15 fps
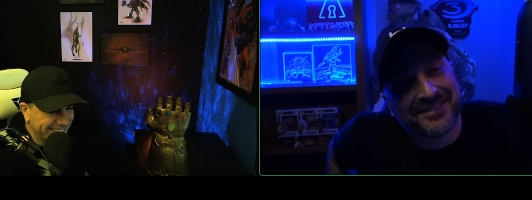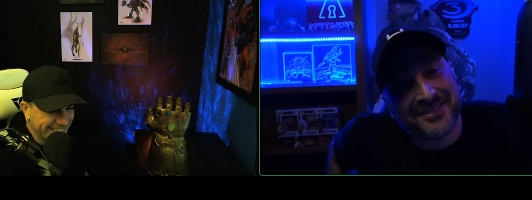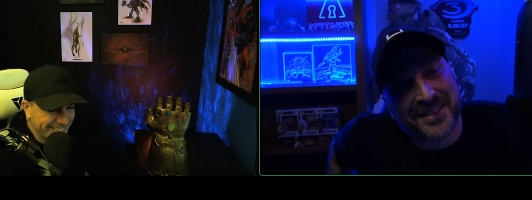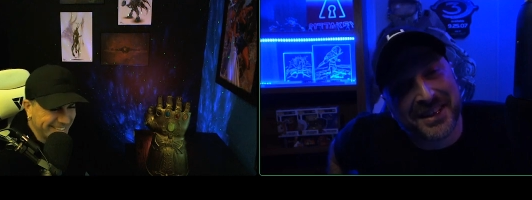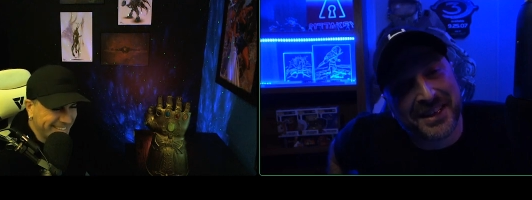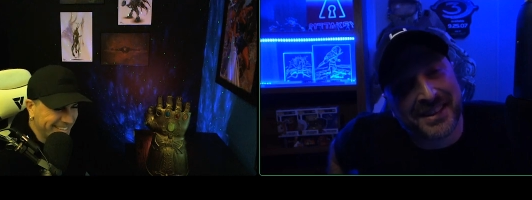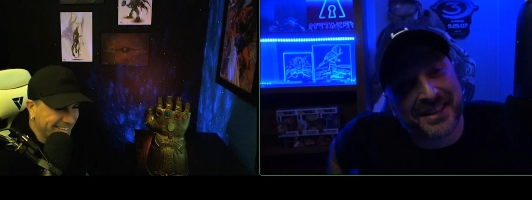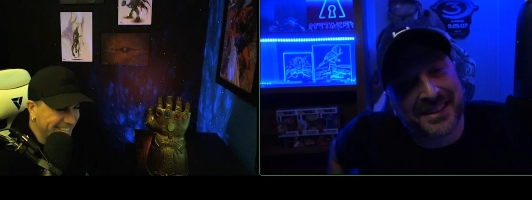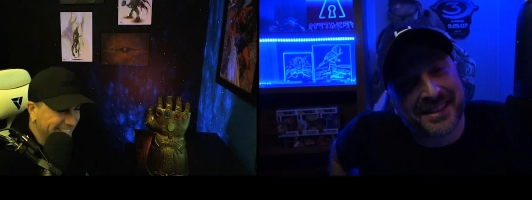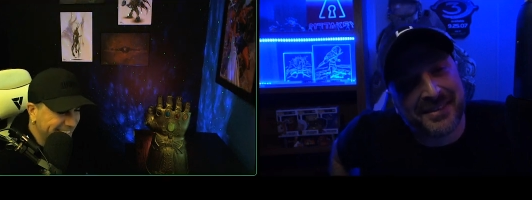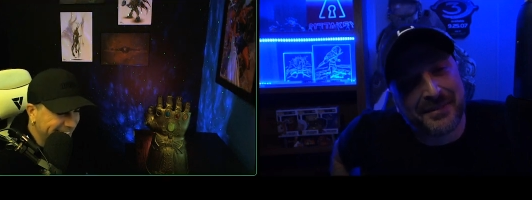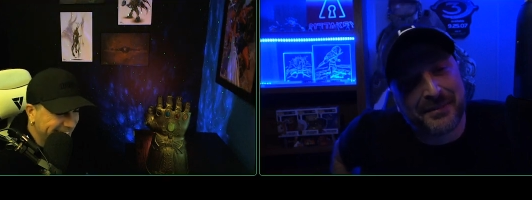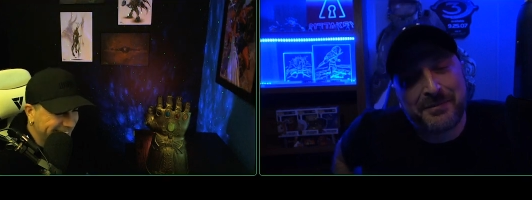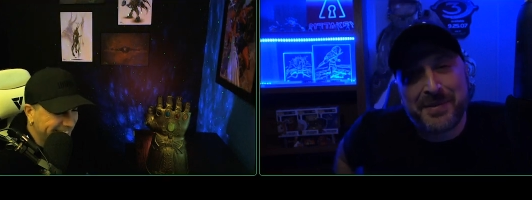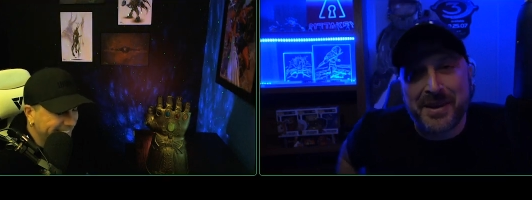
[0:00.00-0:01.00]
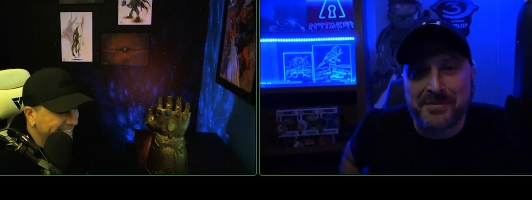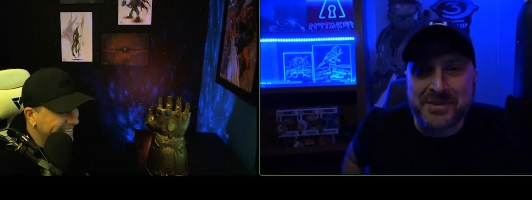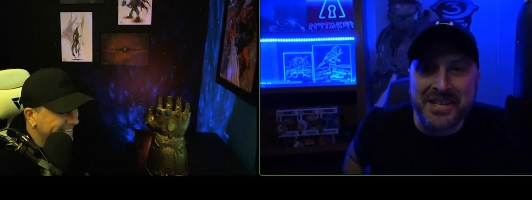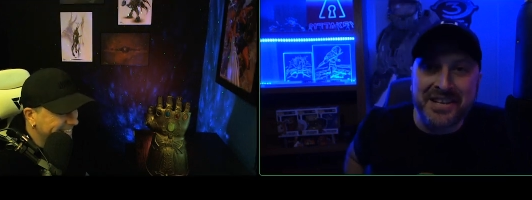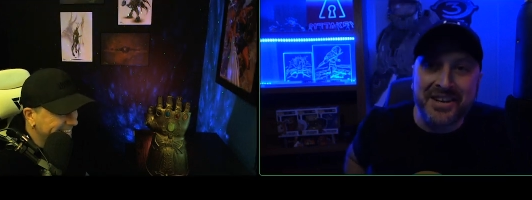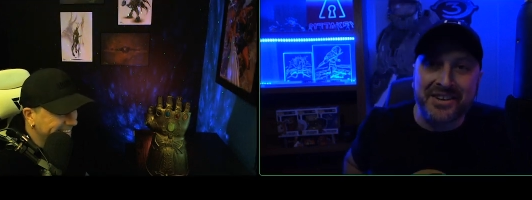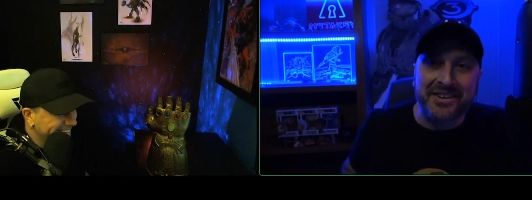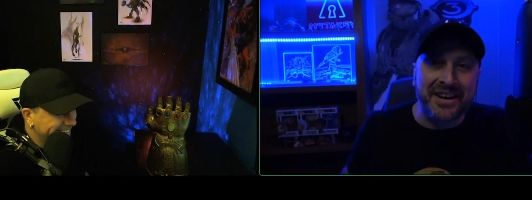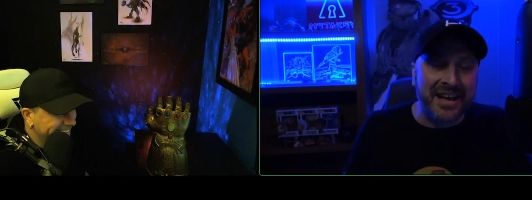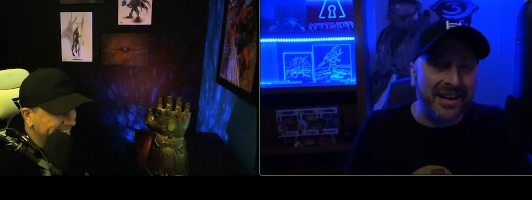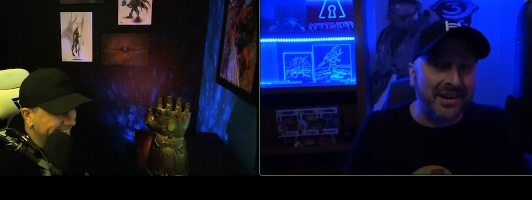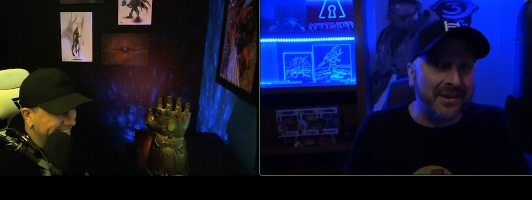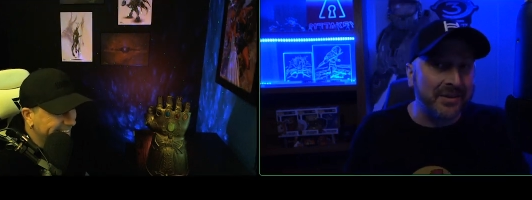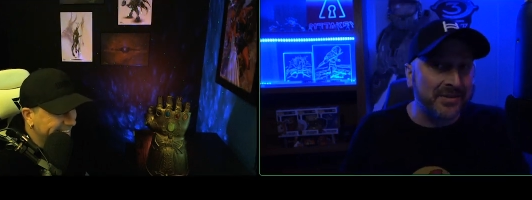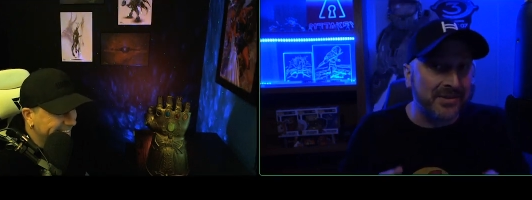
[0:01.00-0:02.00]
Speaker 1: 1,500
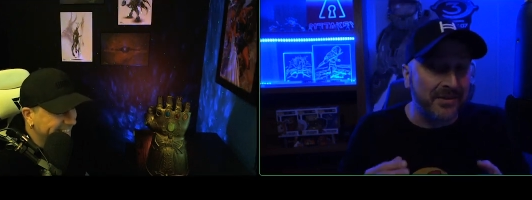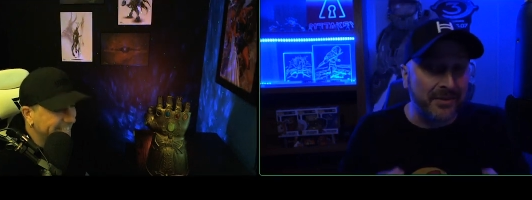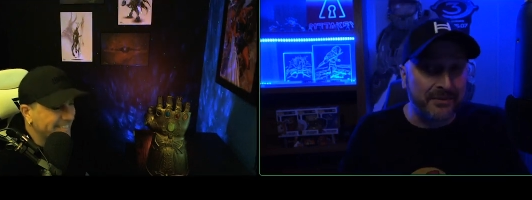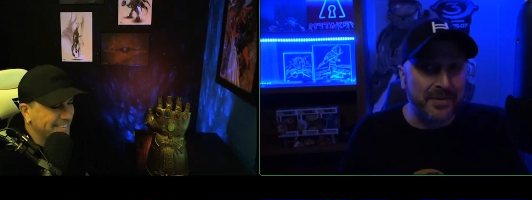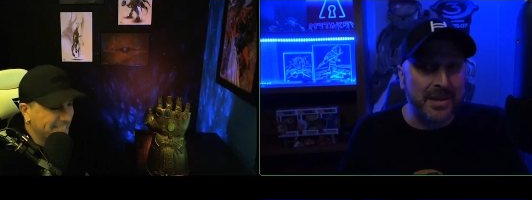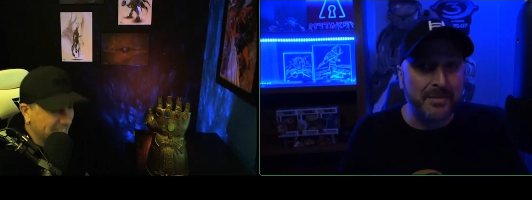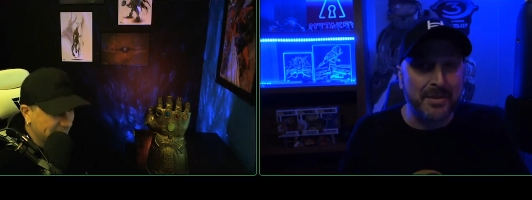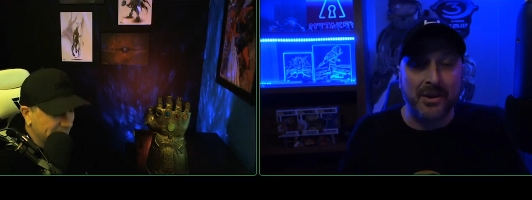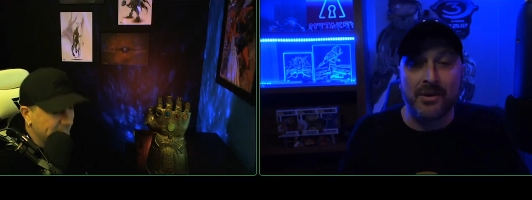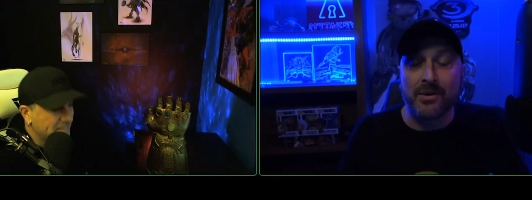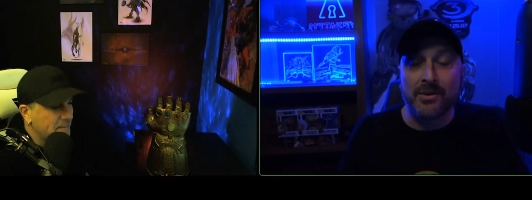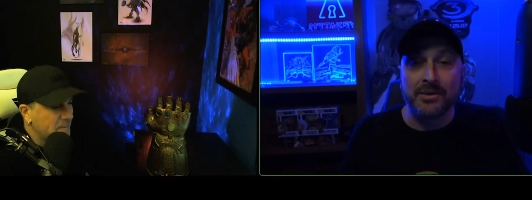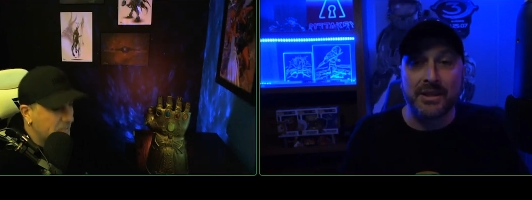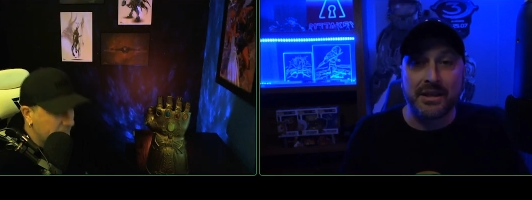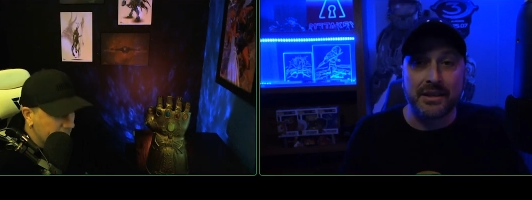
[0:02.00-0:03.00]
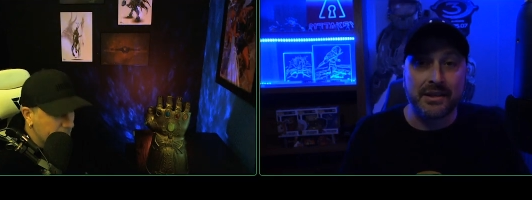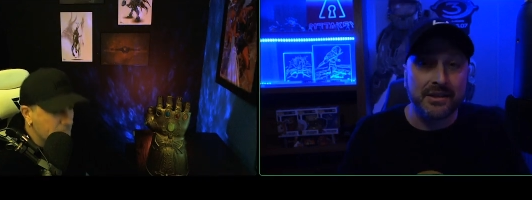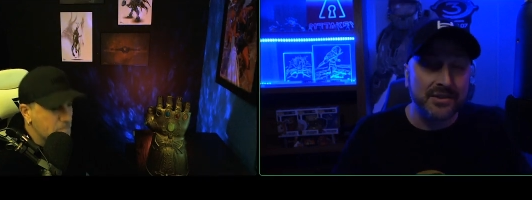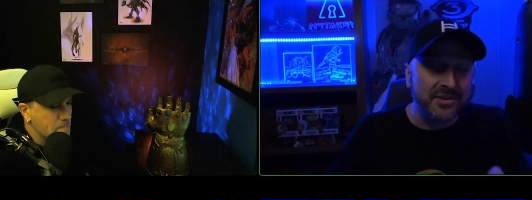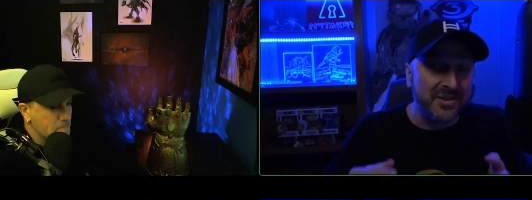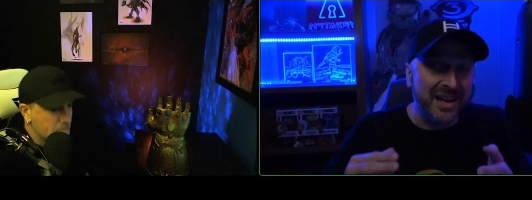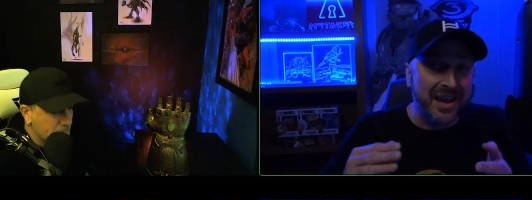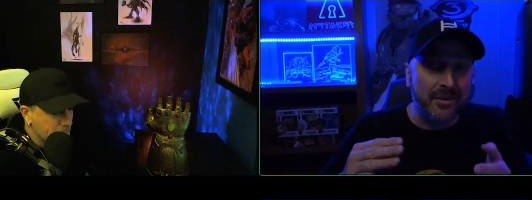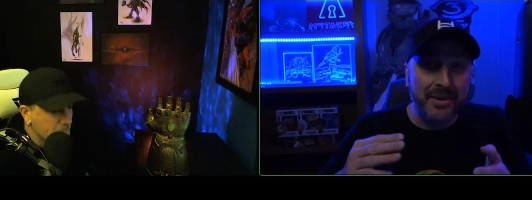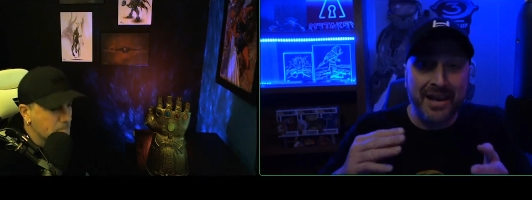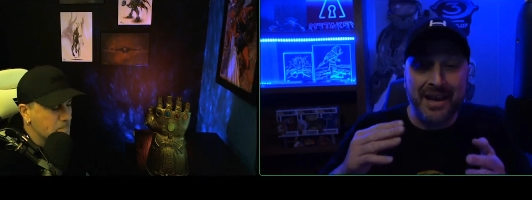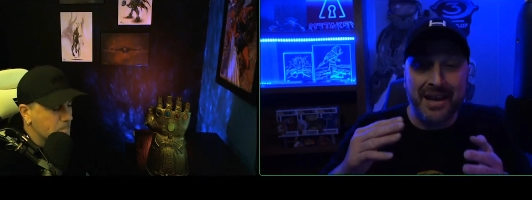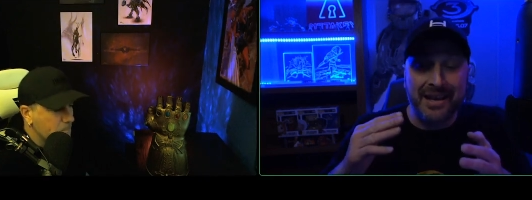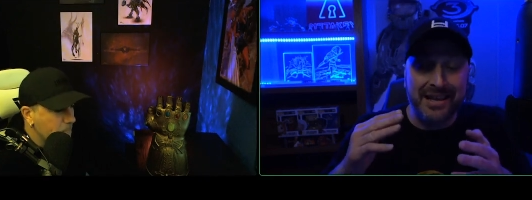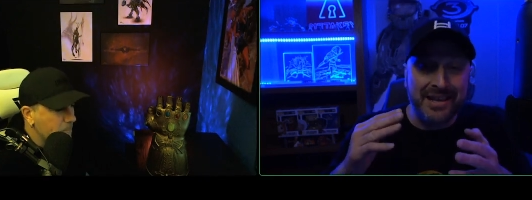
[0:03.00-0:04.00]
elves, female only. So now we
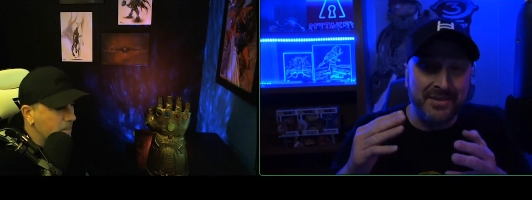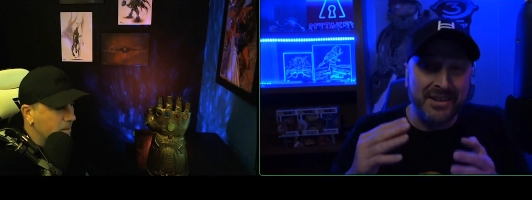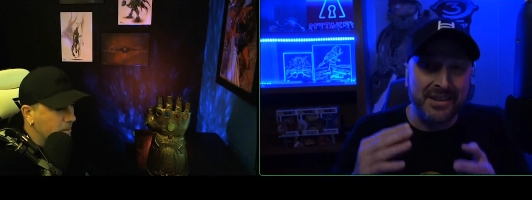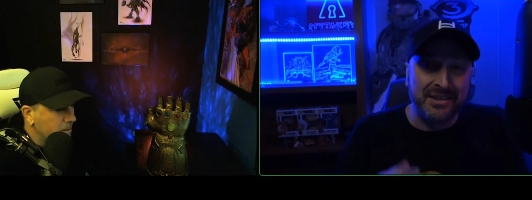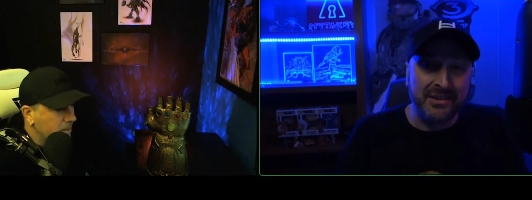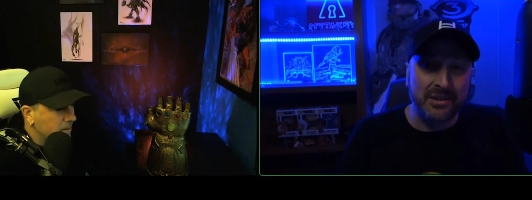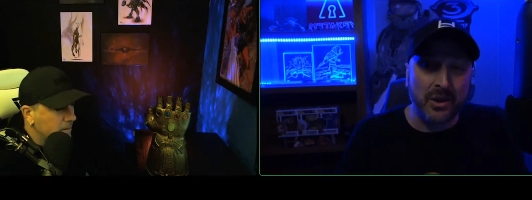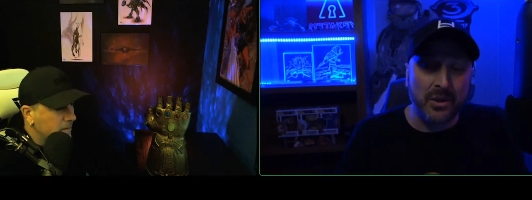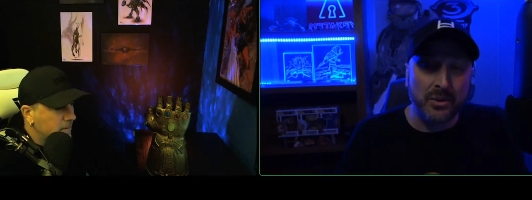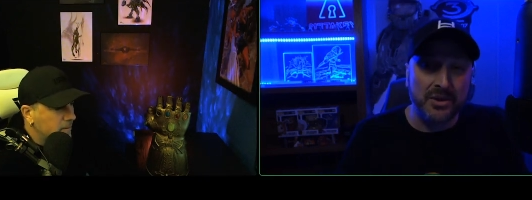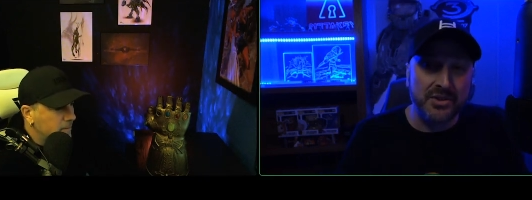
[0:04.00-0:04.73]
got even lower